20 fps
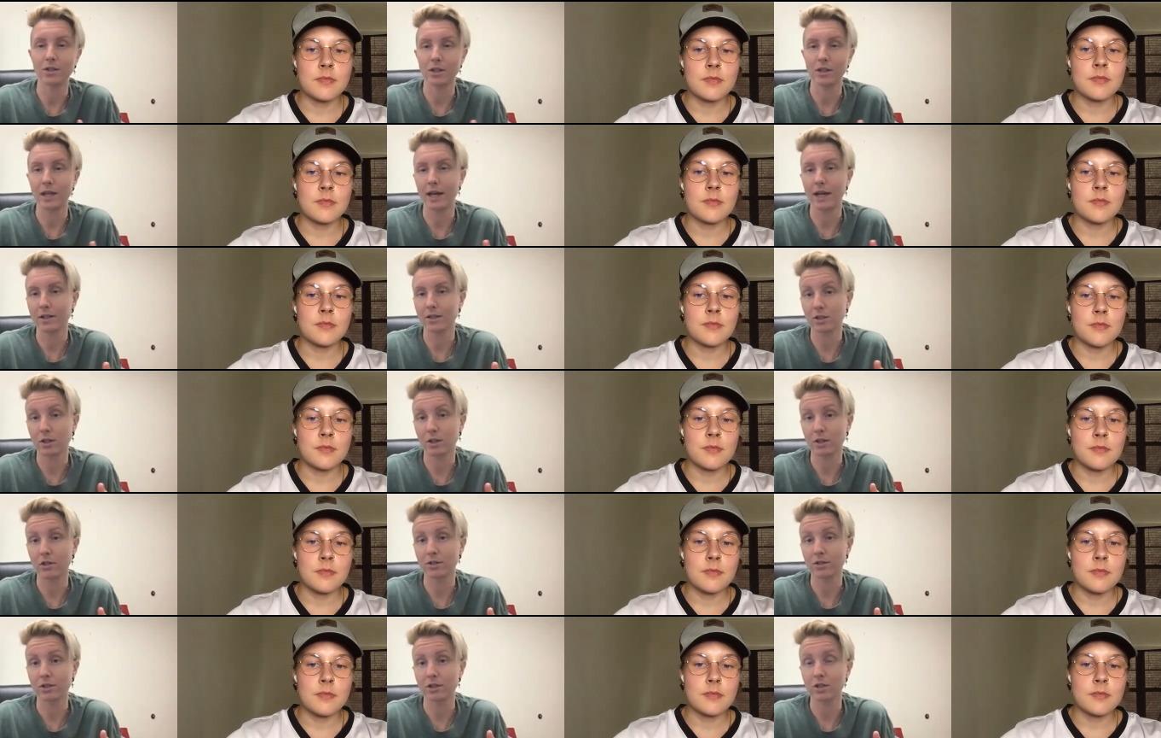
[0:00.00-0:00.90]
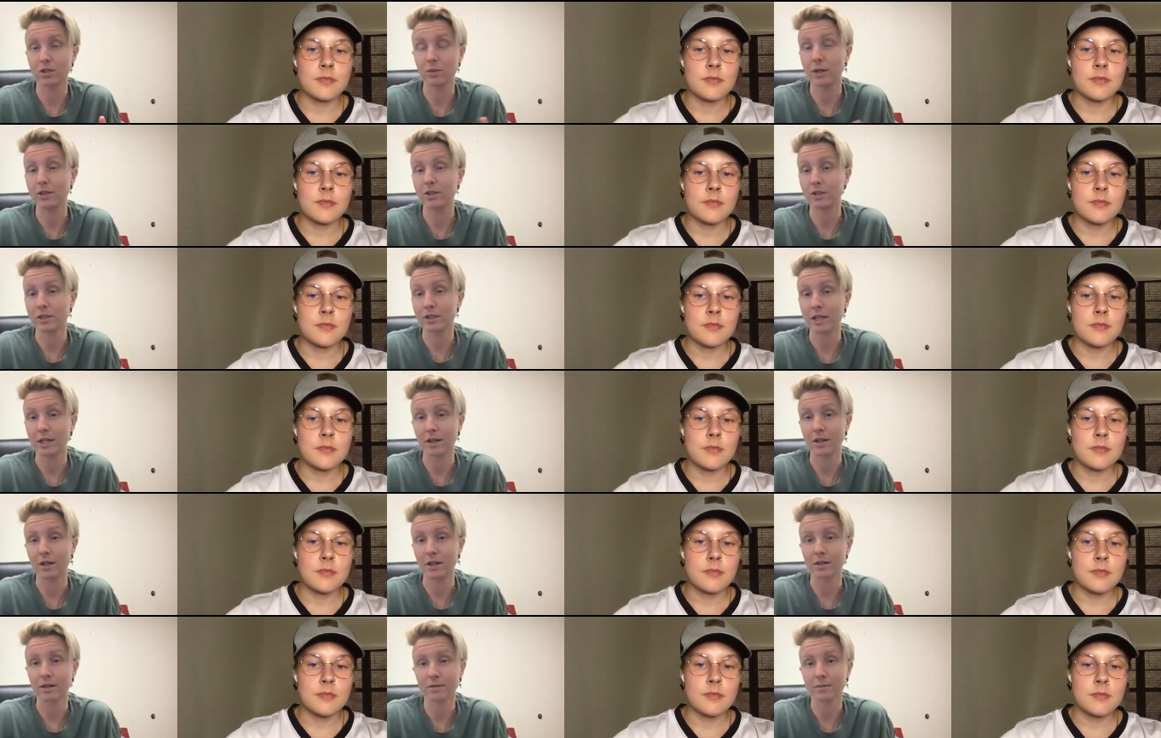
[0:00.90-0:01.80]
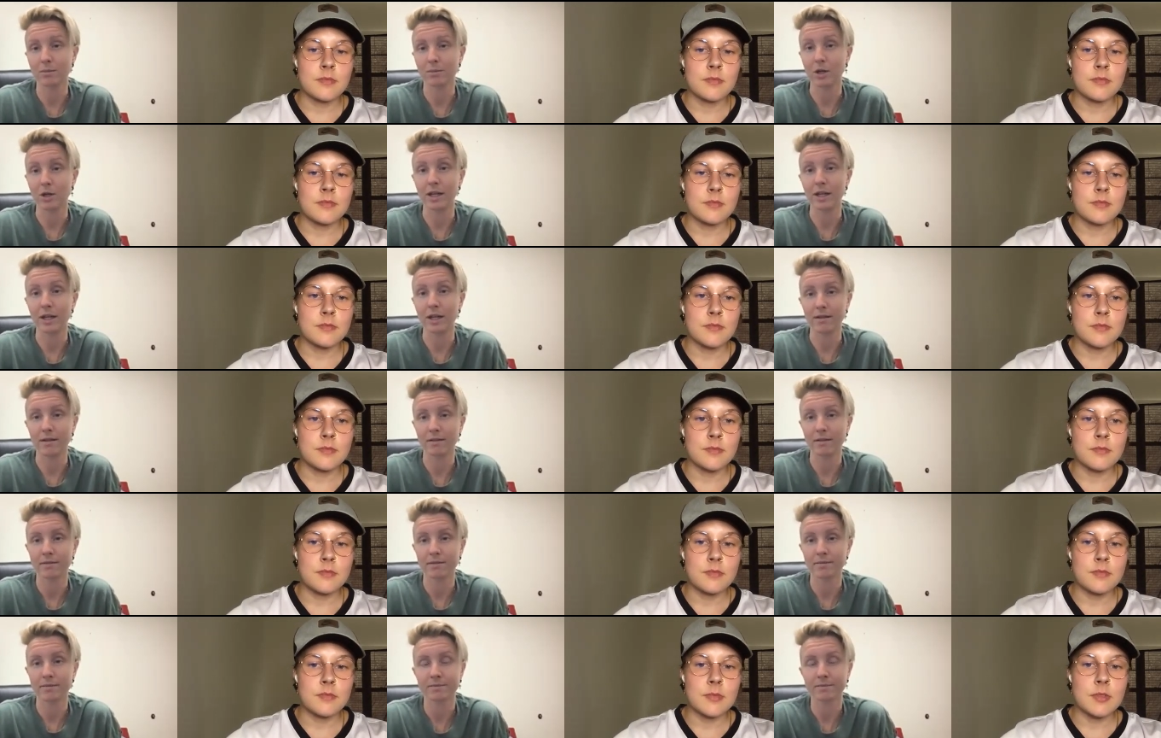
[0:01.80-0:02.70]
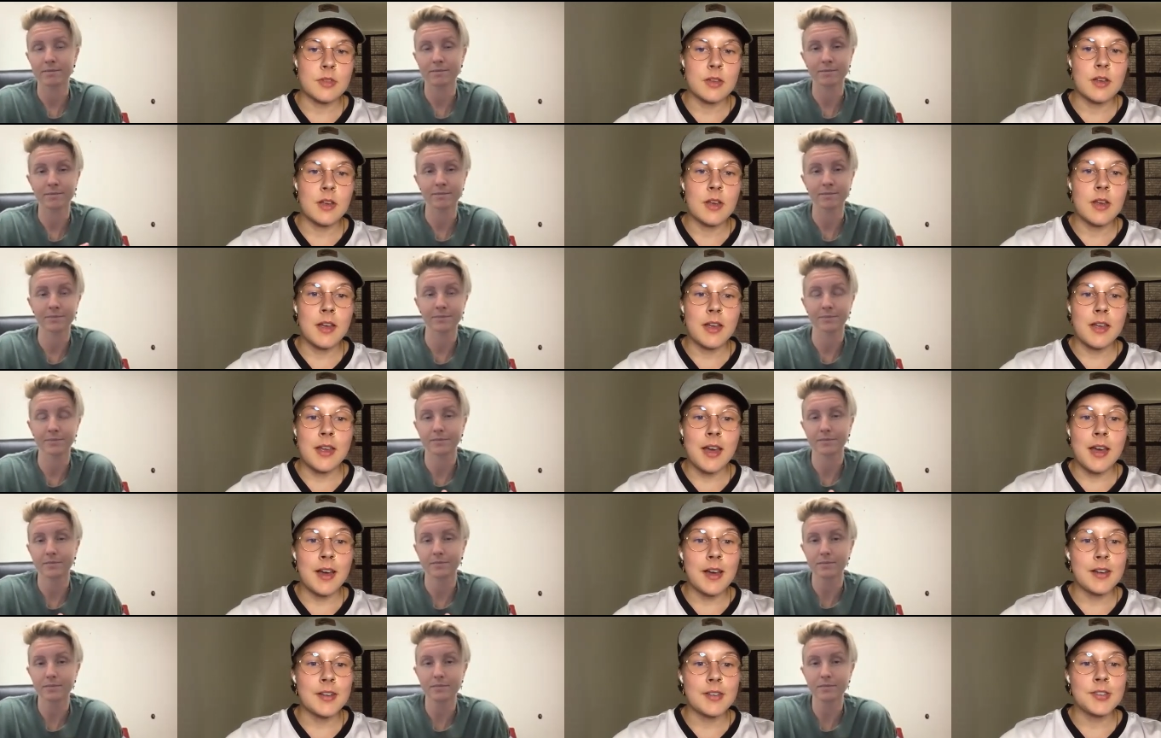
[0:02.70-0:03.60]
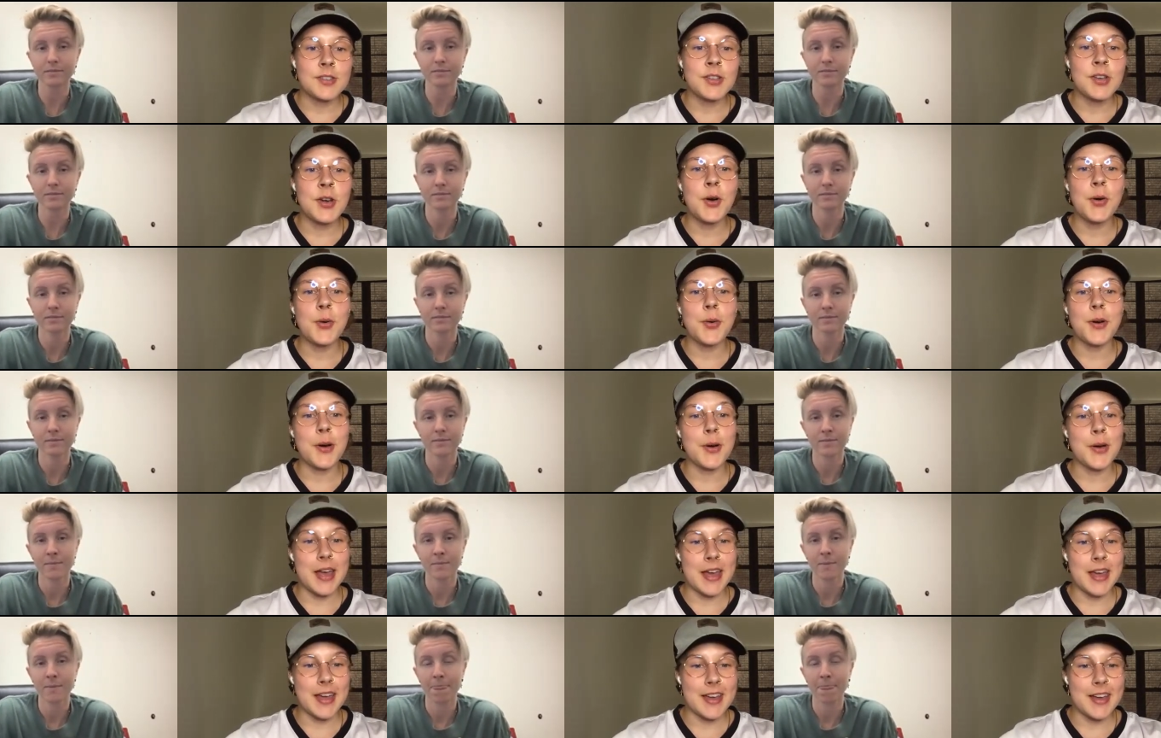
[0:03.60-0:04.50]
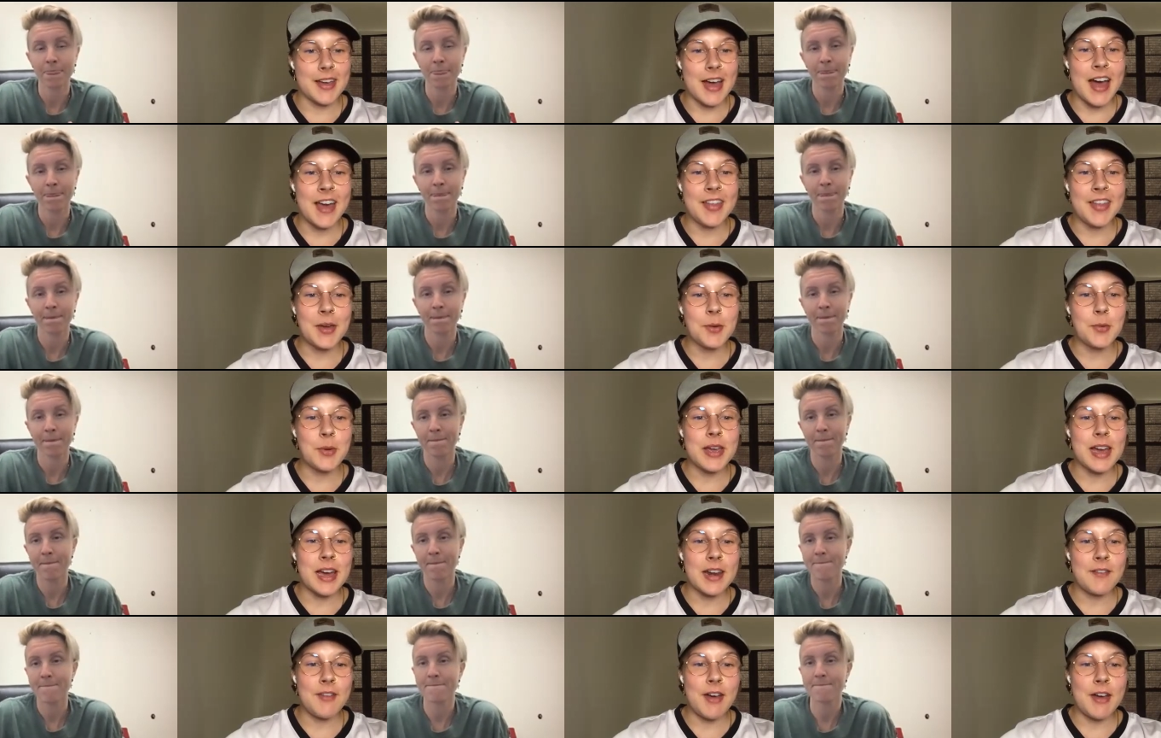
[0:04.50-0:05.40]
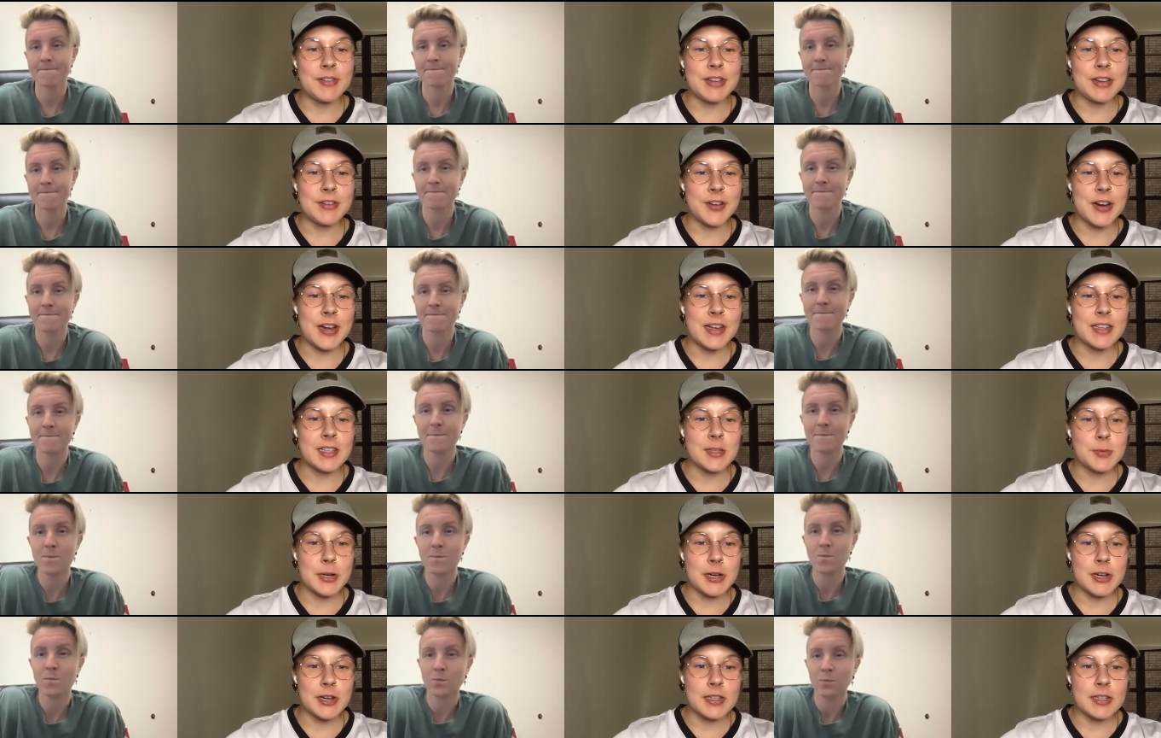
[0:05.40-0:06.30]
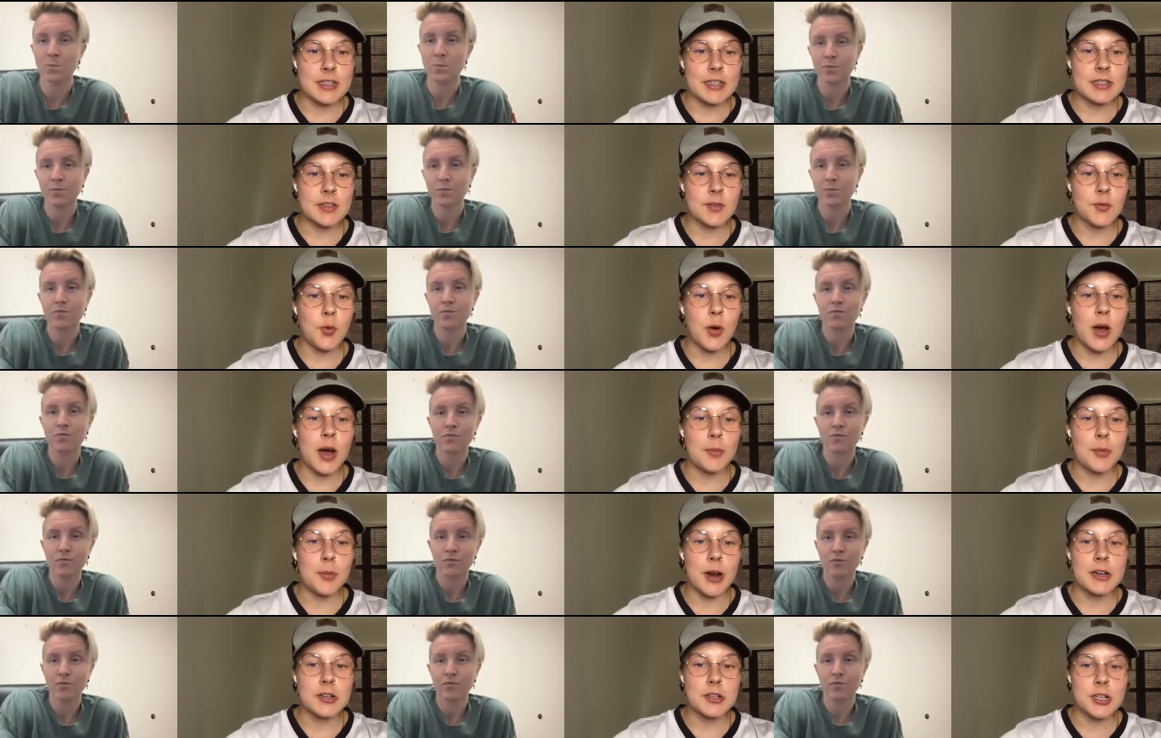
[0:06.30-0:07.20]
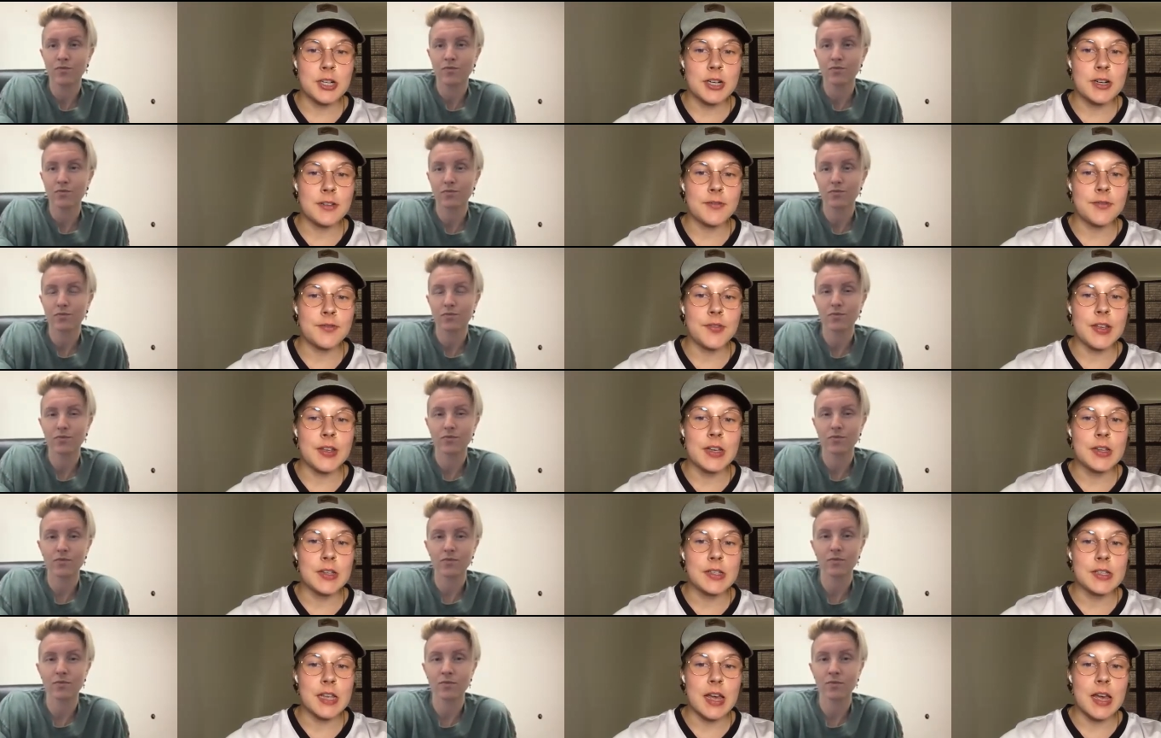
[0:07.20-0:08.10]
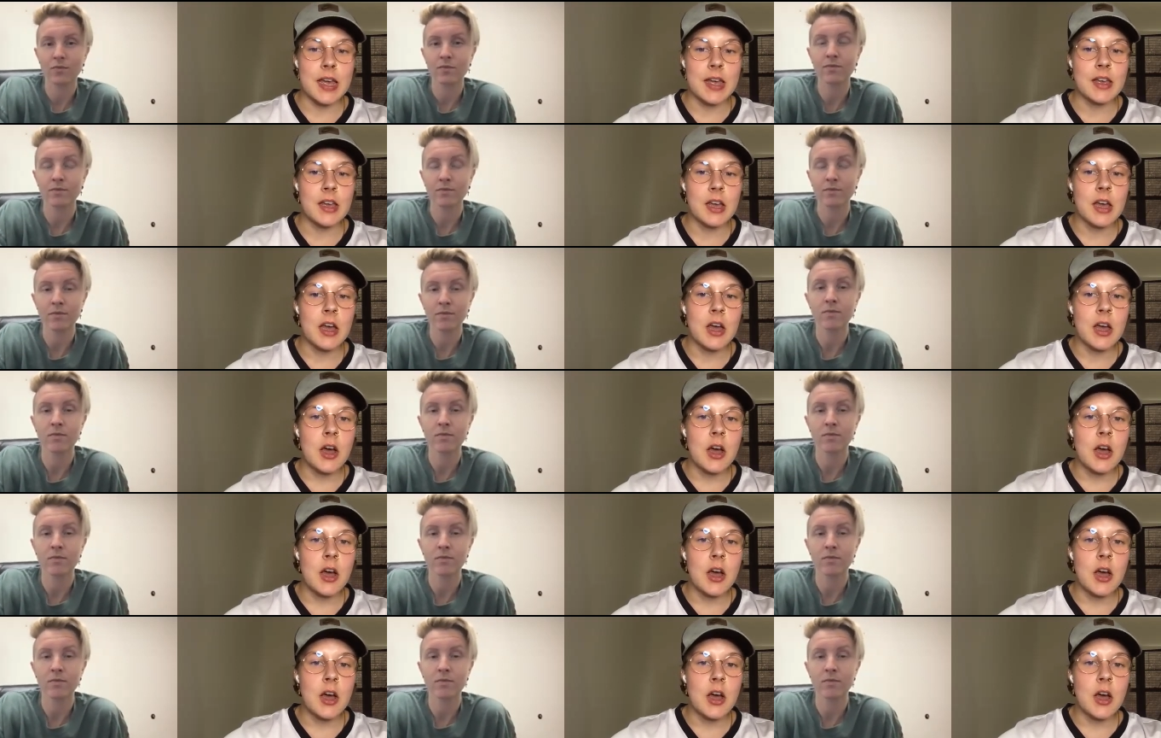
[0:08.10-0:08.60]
Speaker 1: the external situation that you're put in. Yeah. So, okay. I think we kind of have different experiences of what pressure feels like.